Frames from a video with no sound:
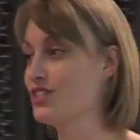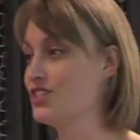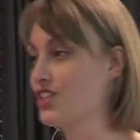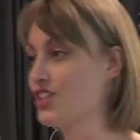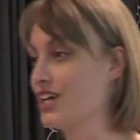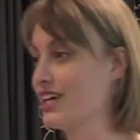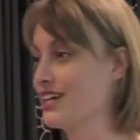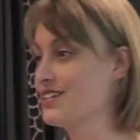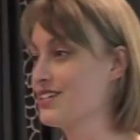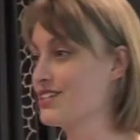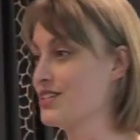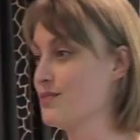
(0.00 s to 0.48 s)
to
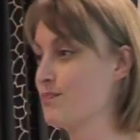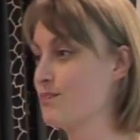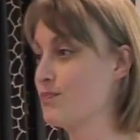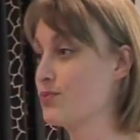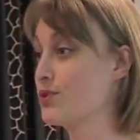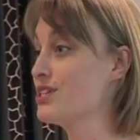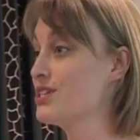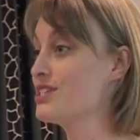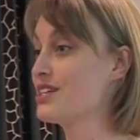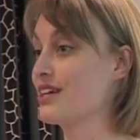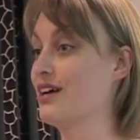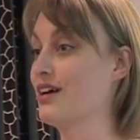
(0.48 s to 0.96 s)
change the
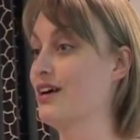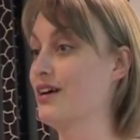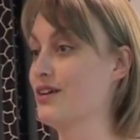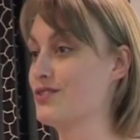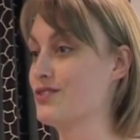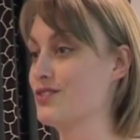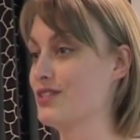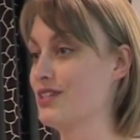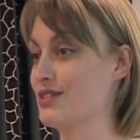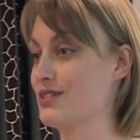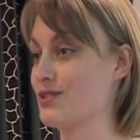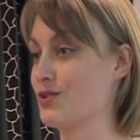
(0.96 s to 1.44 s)
printer
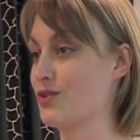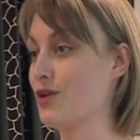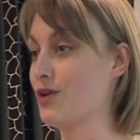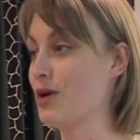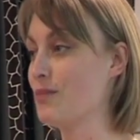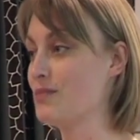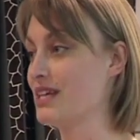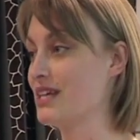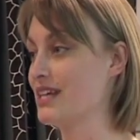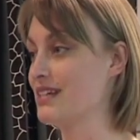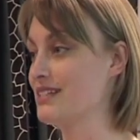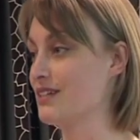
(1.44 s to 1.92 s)
cartridges or
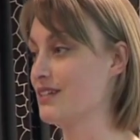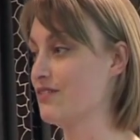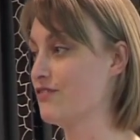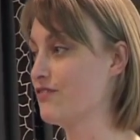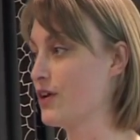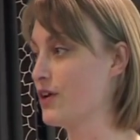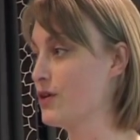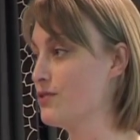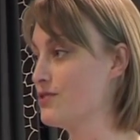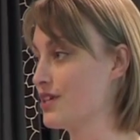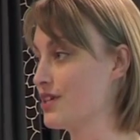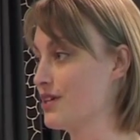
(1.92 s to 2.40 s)
updating
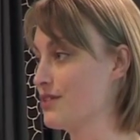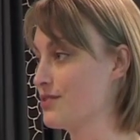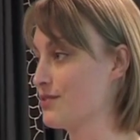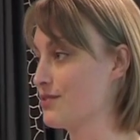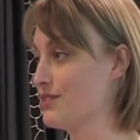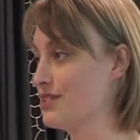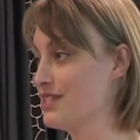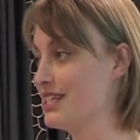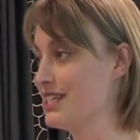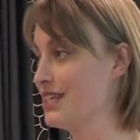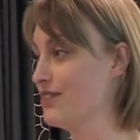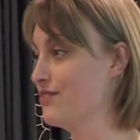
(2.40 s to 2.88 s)
photos on
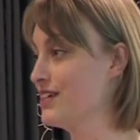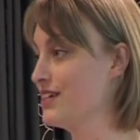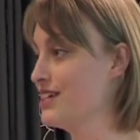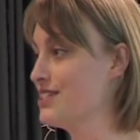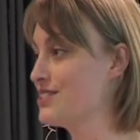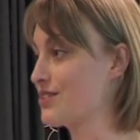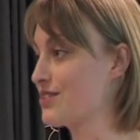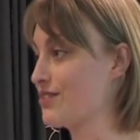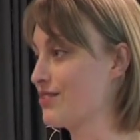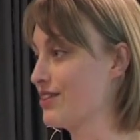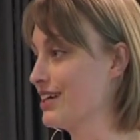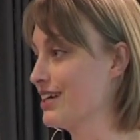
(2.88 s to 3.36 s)
the TV
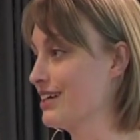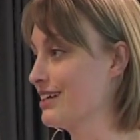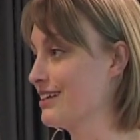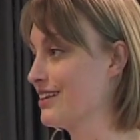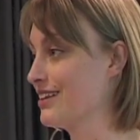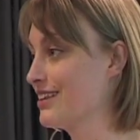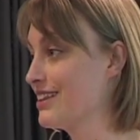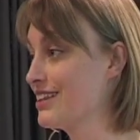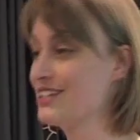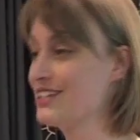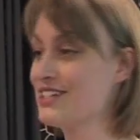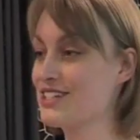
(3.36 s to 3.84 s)
screen
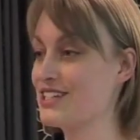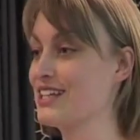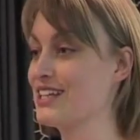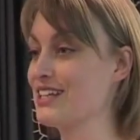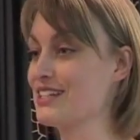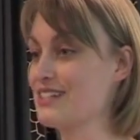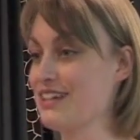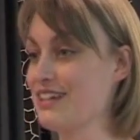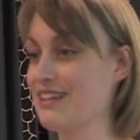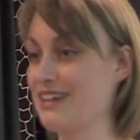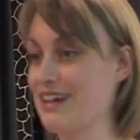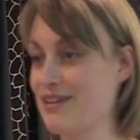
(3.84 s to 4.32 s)
and just
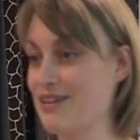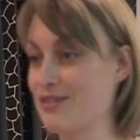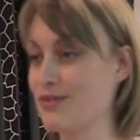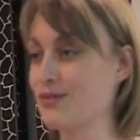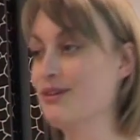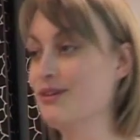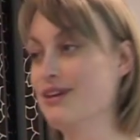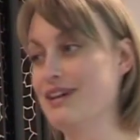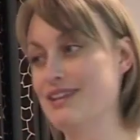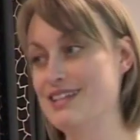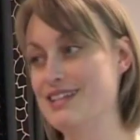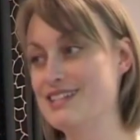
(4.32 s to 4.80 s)
things like that. I
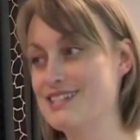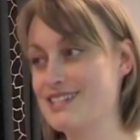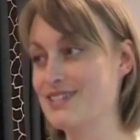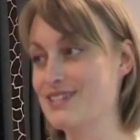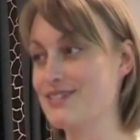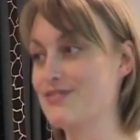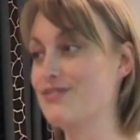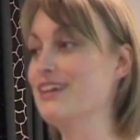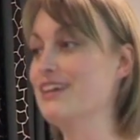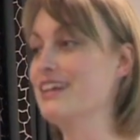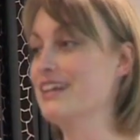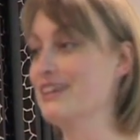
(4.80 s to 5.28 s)
thought, oh, this
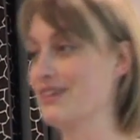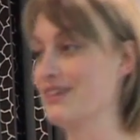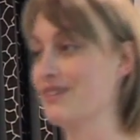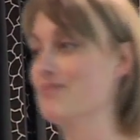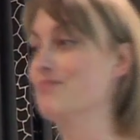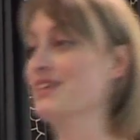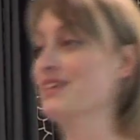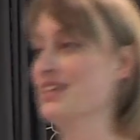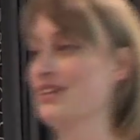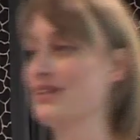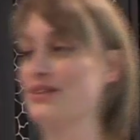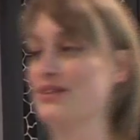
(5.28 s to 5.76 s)
could really
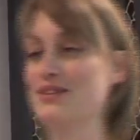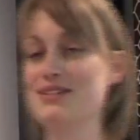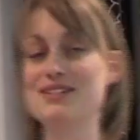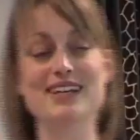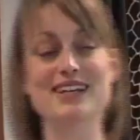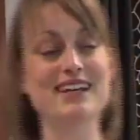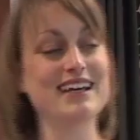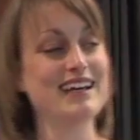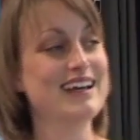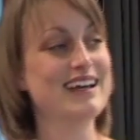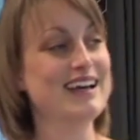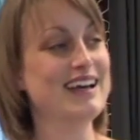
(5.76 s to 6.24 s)
be good.
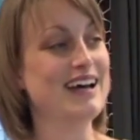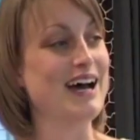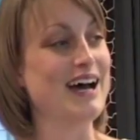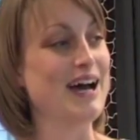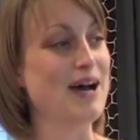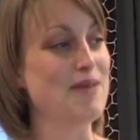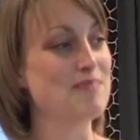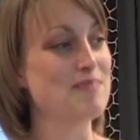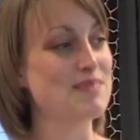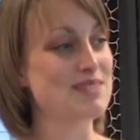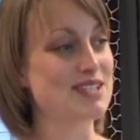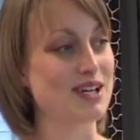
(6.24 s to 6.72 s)

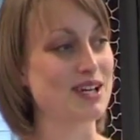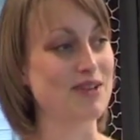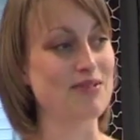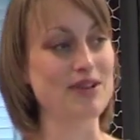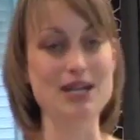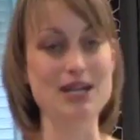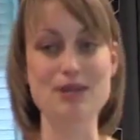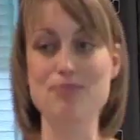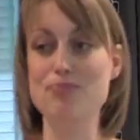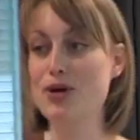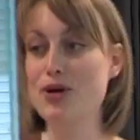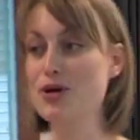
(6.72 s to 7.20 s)
So
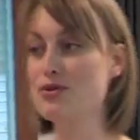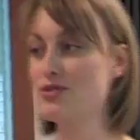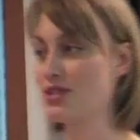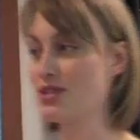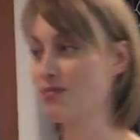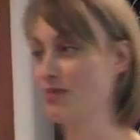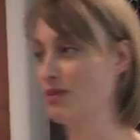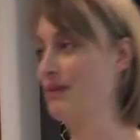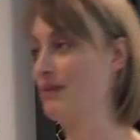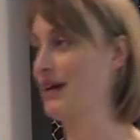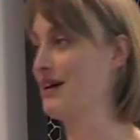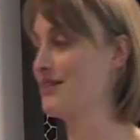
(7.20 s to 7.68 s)
I approached
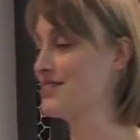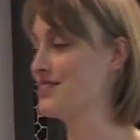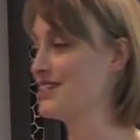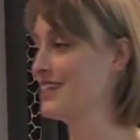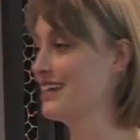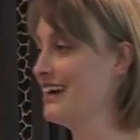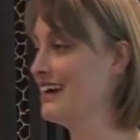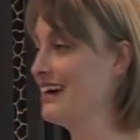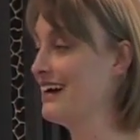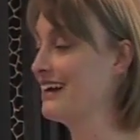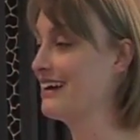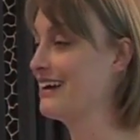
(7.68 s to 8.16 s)
them about
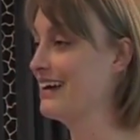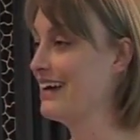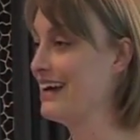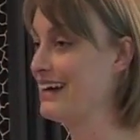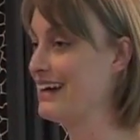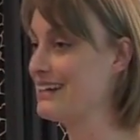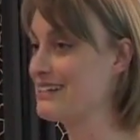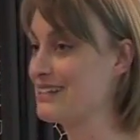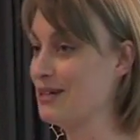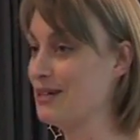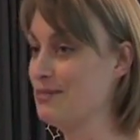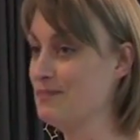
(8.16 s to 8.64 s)
it, and I
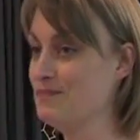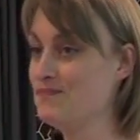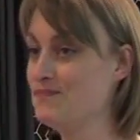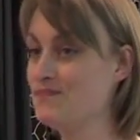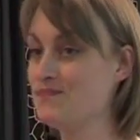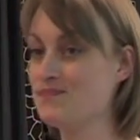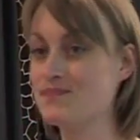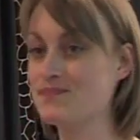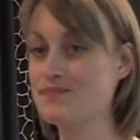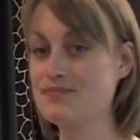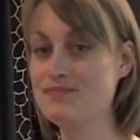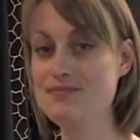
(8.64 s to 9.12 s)
had had
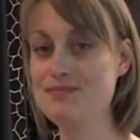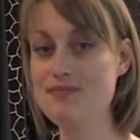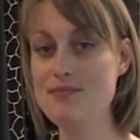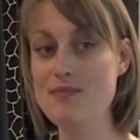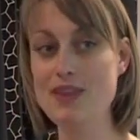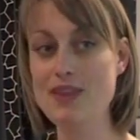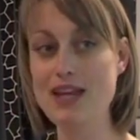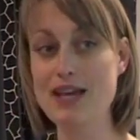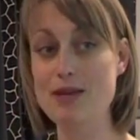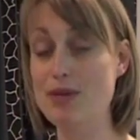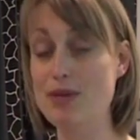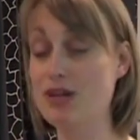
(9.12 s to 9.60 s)

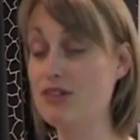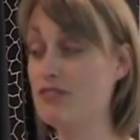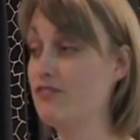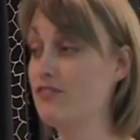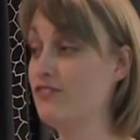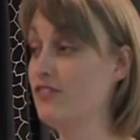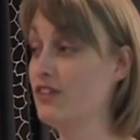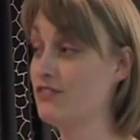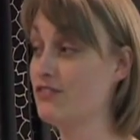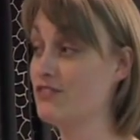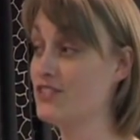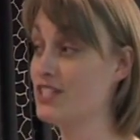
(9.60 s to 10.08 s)

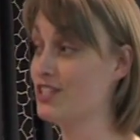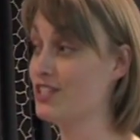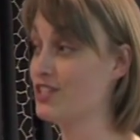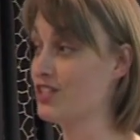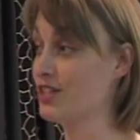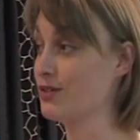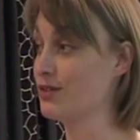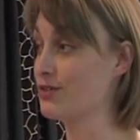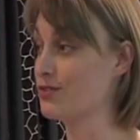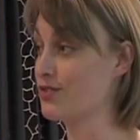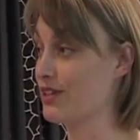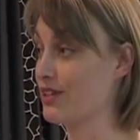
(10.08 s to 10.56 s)
about 50
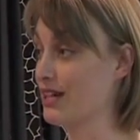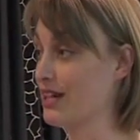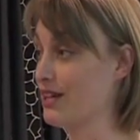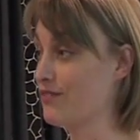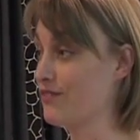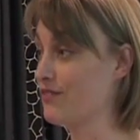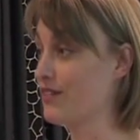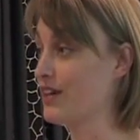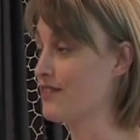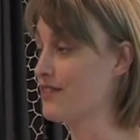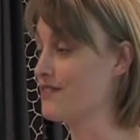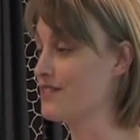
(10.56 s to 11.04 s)
children out
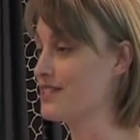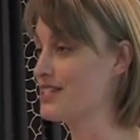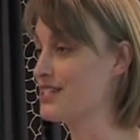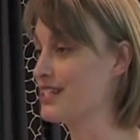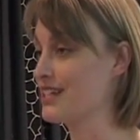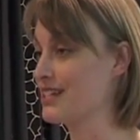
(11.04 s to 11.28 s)
of five and